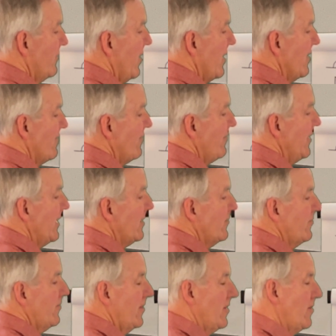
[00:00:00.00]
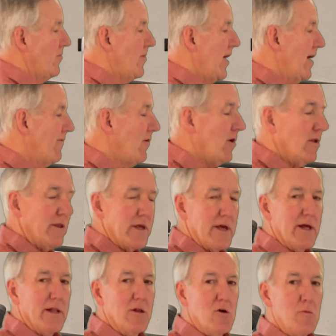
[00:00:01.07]
site fix, and you'd have all
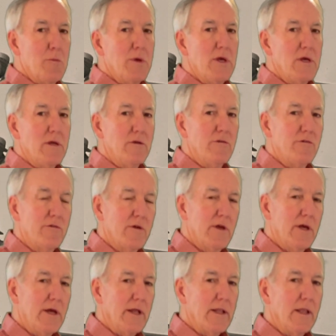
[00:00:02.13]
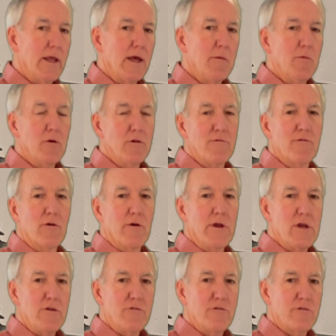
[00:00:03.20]
the LOPs labeled for
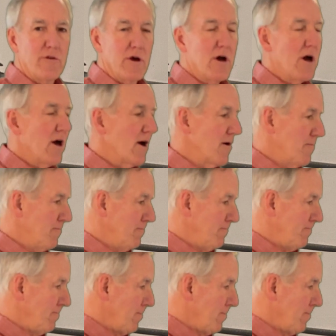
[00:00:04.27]
each star.